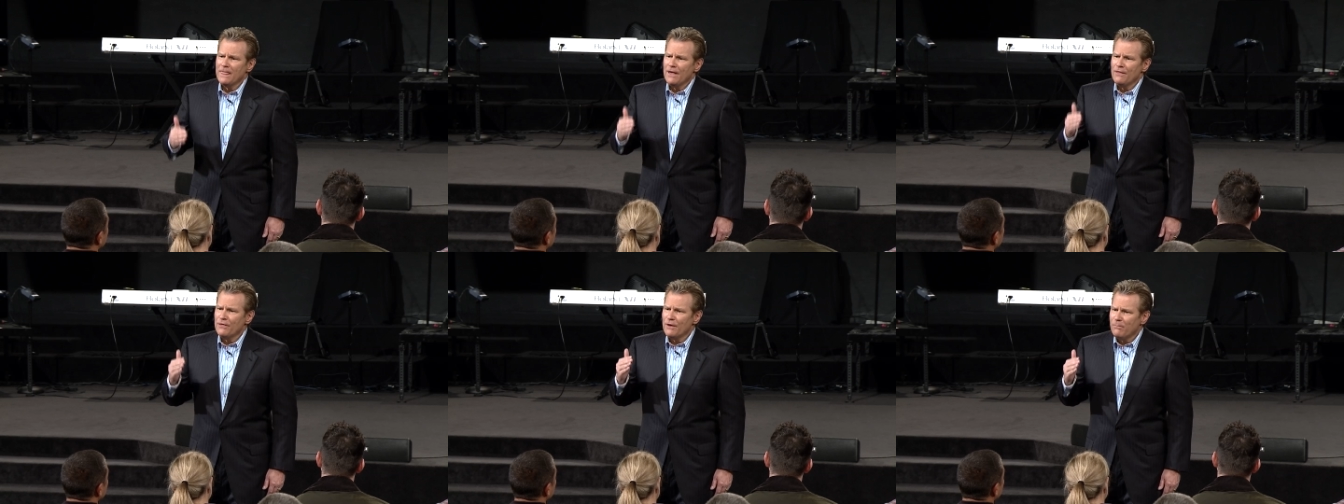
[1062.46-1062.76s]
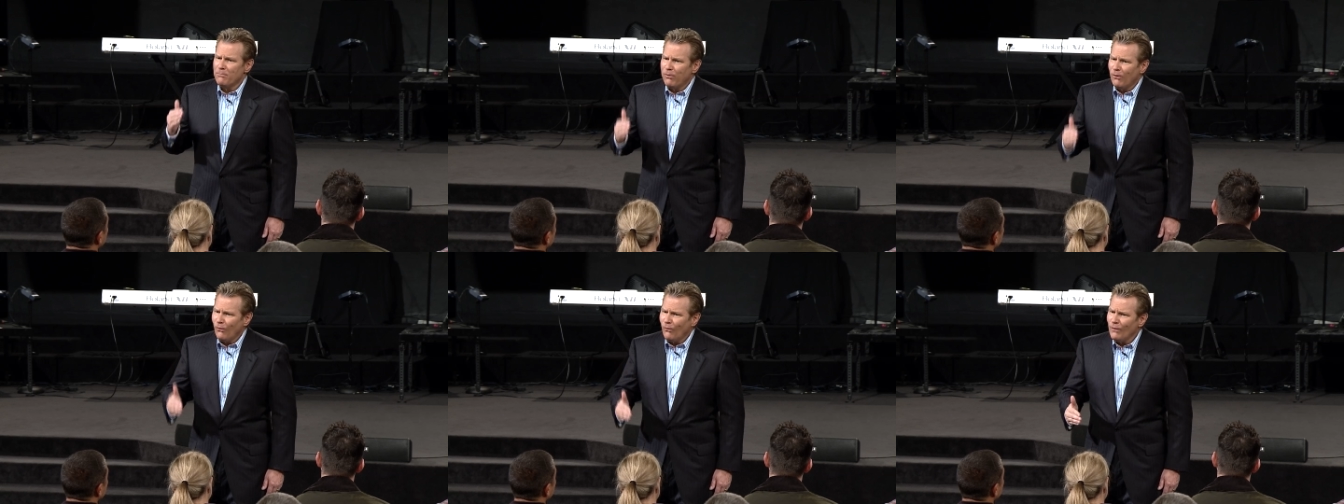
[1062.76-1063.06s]
The
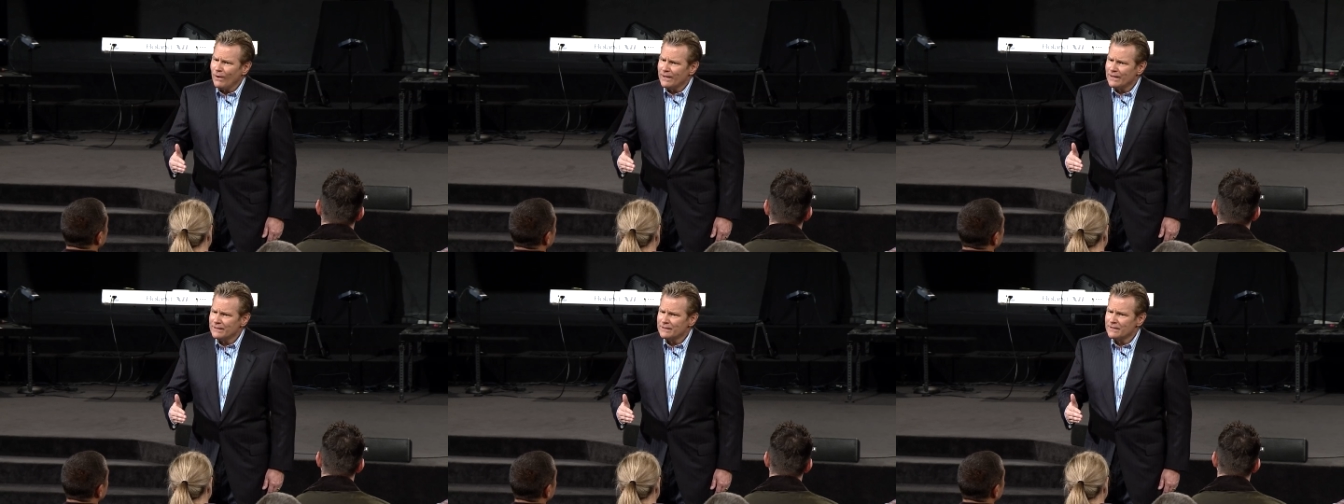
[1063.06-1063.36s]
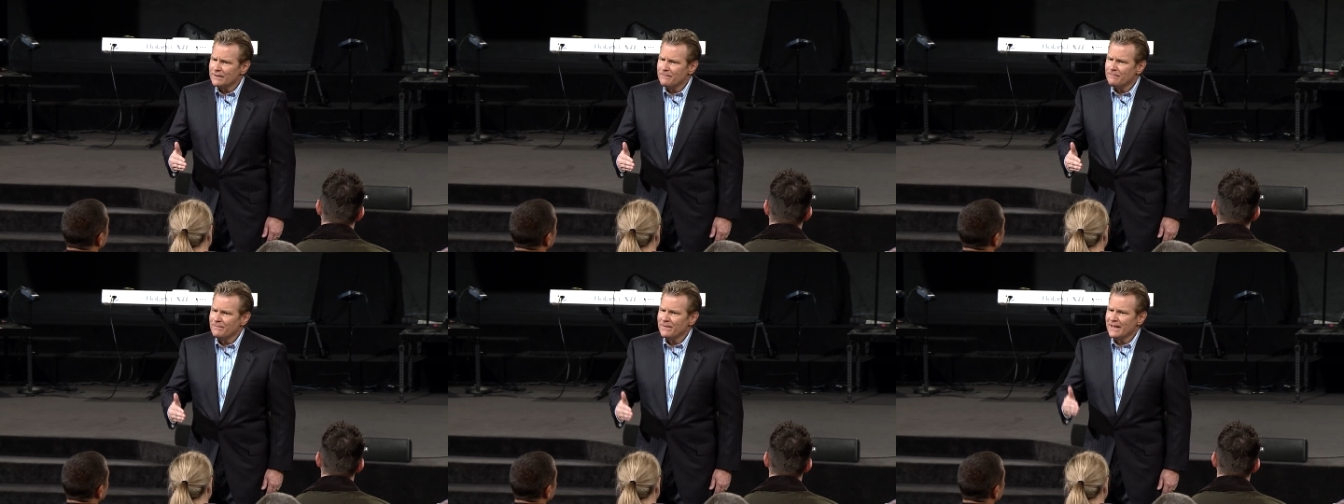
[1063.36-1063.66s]

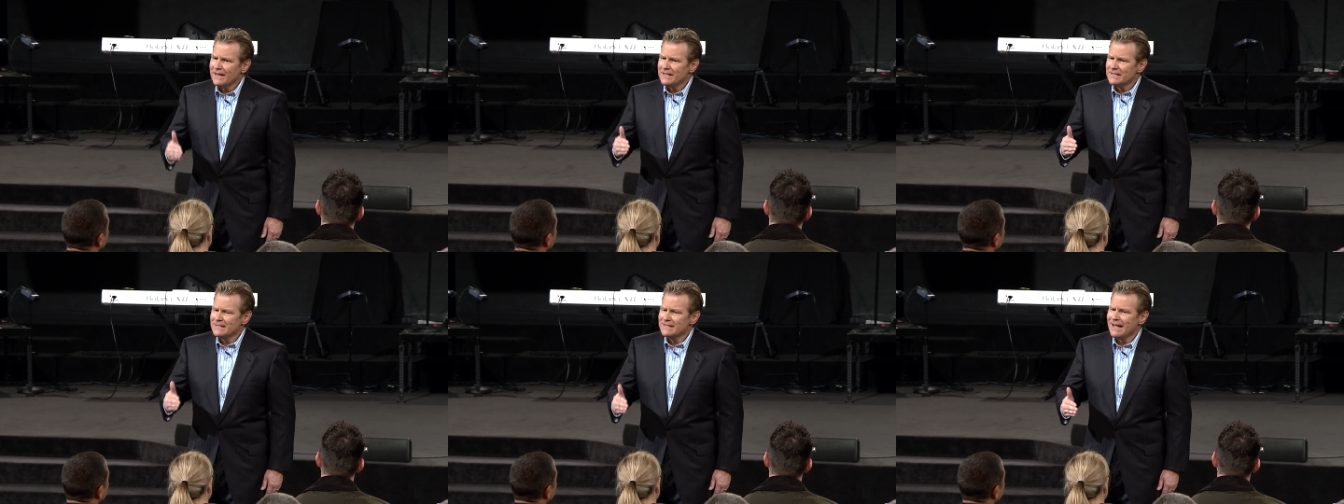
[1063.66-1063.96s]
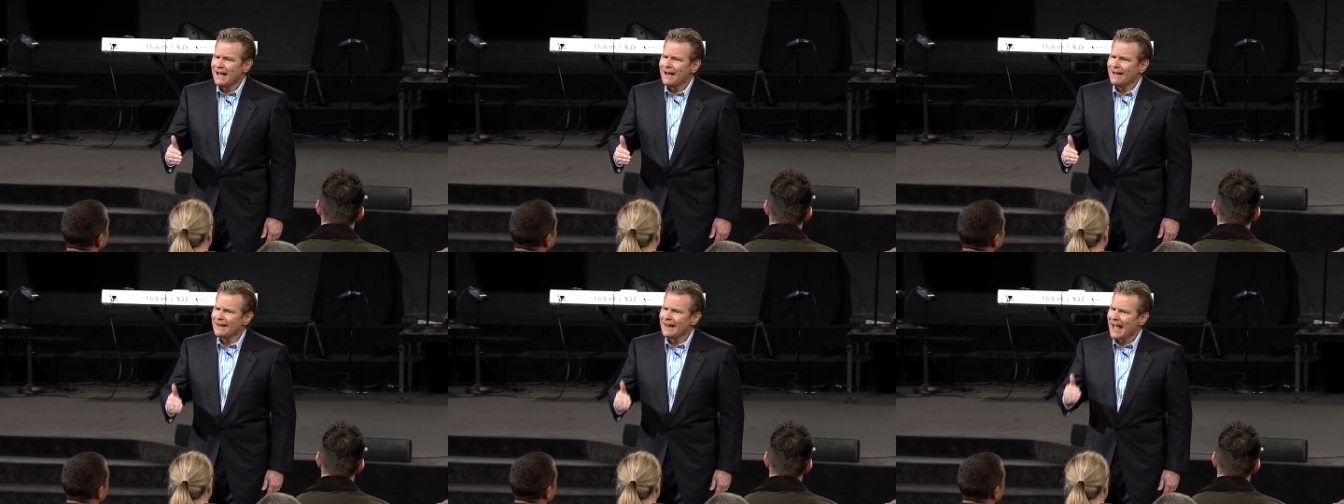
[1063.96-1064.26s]
point is
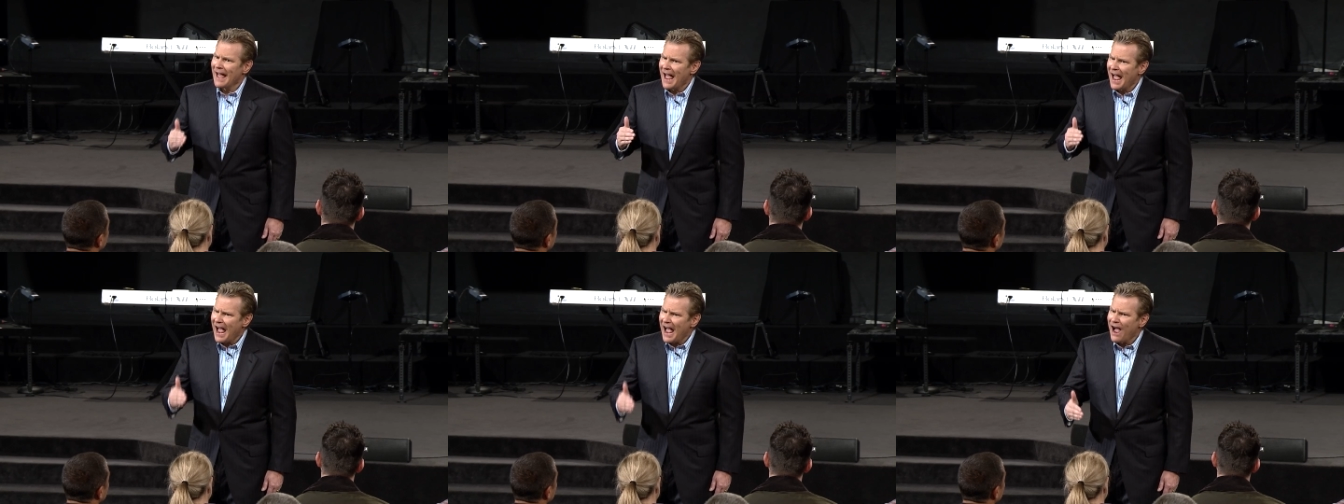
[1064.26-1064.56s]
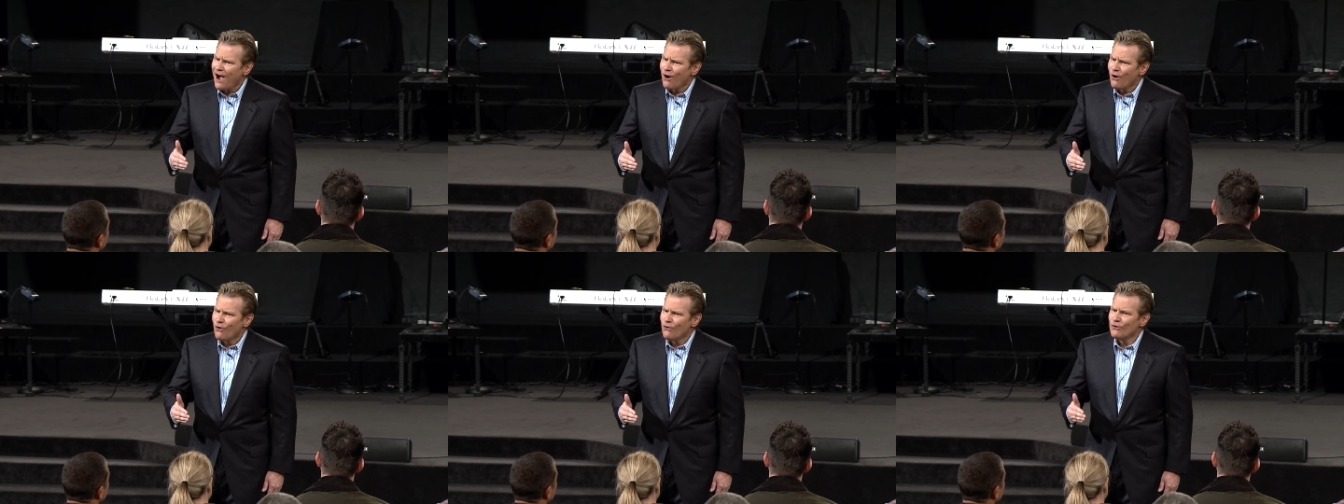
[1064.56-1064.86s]
not
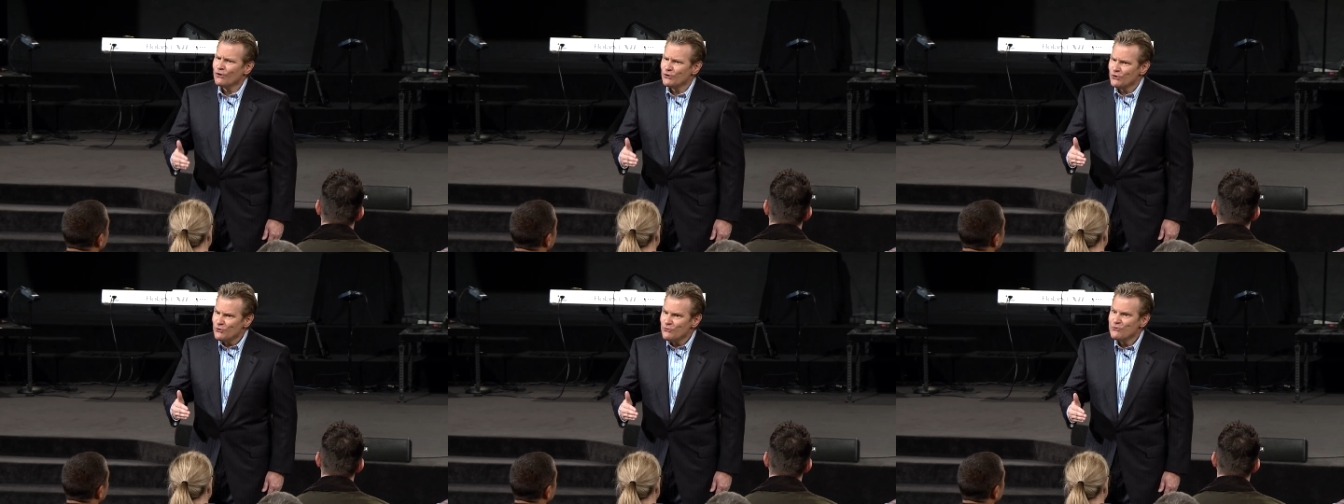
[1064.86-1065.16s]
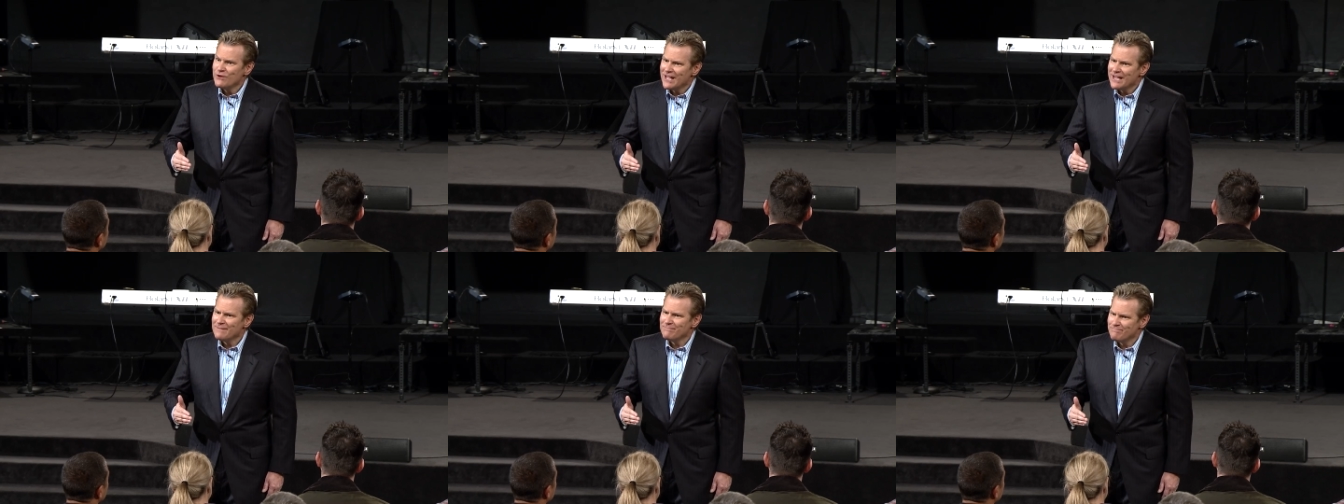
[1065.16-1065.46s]
how you
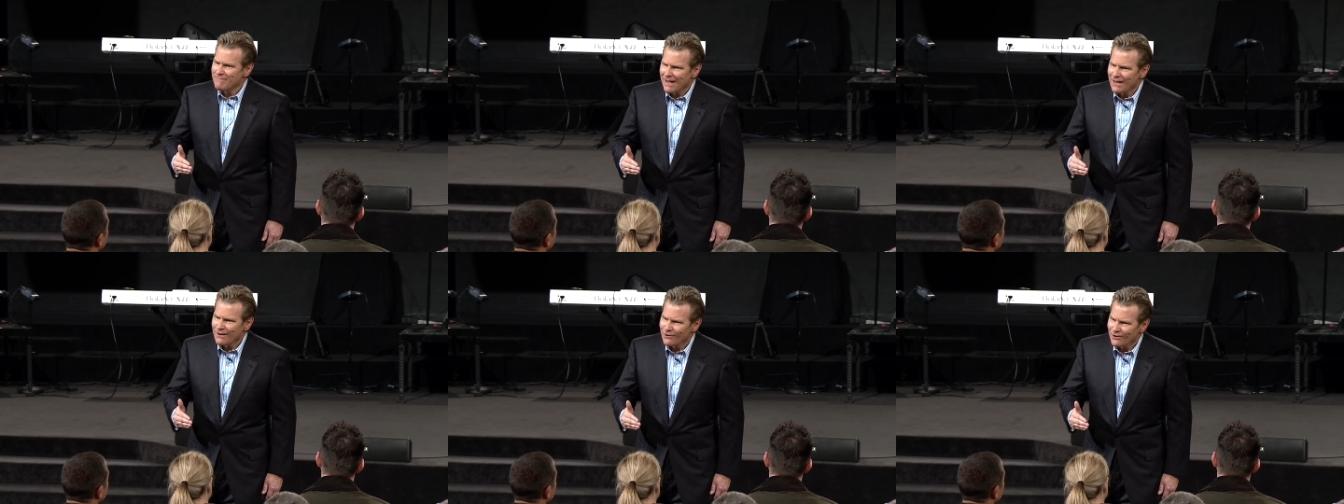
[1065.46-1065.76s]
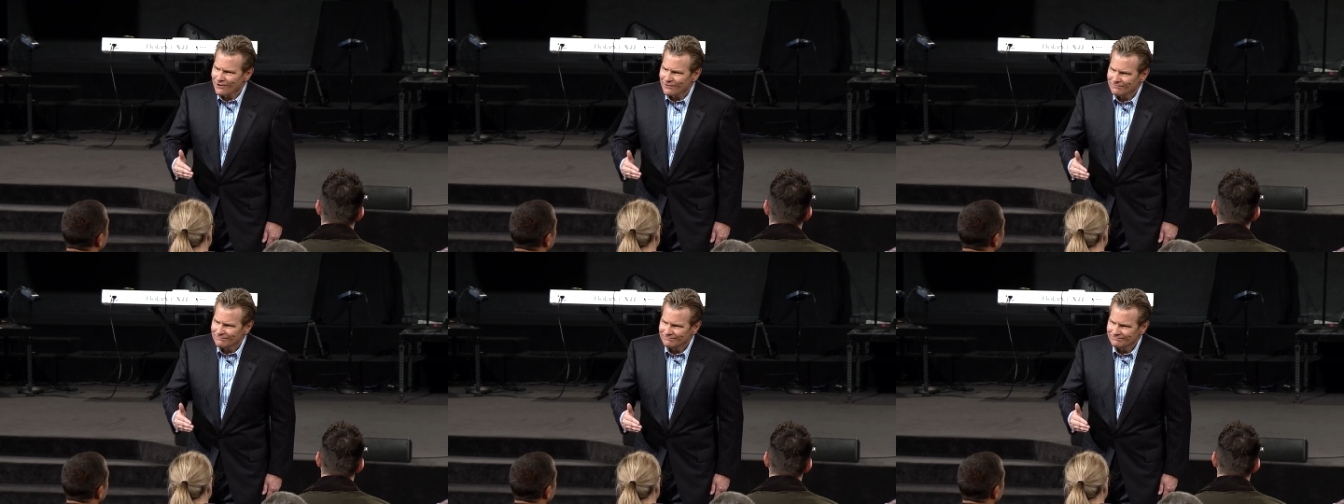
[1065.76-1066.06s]
get
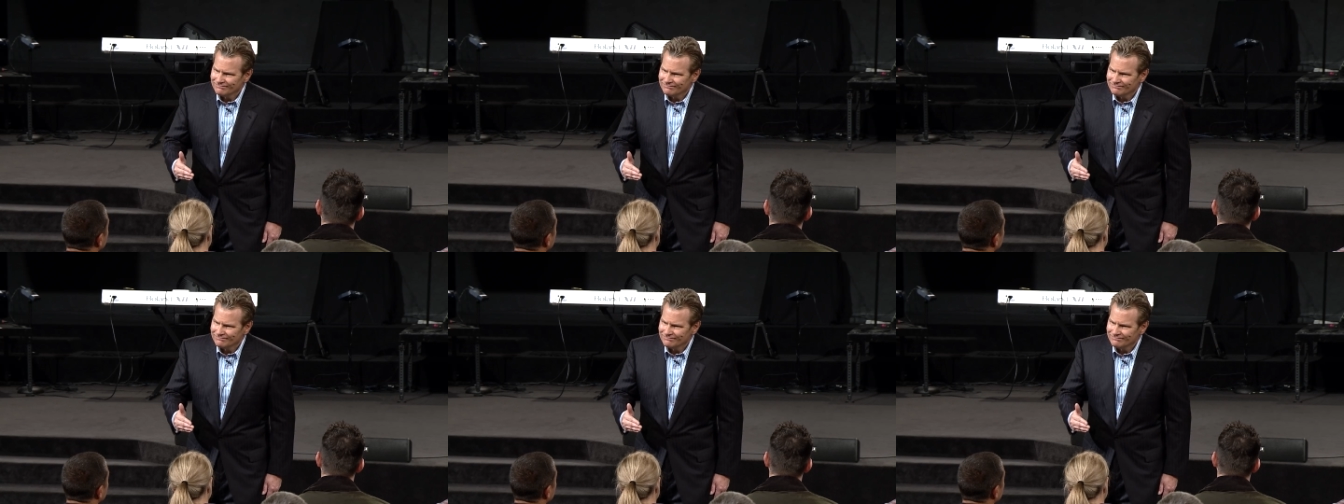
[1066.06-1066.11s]
better.